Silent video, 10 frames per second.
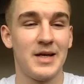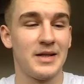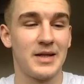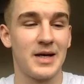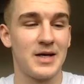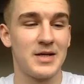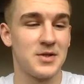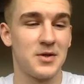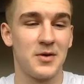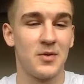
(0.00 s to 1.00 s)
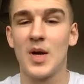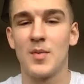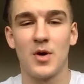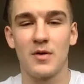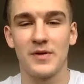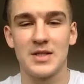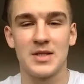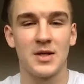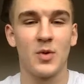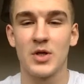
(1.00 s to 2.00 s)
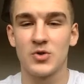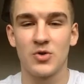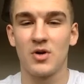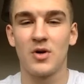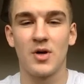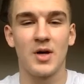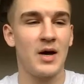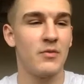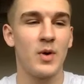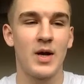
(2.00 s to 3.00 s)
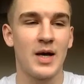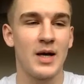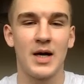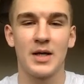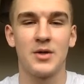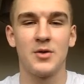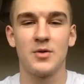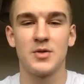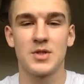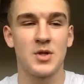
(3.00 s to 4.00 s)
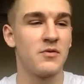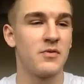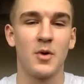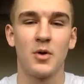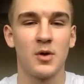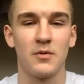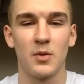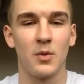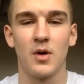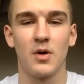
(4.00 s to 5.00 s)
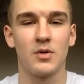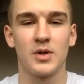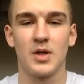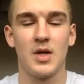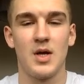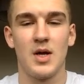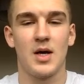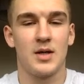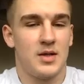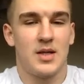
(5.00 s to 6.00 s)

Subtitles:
the guys are way more athletic, way stronger, have way higher IQs, come from all over the world, and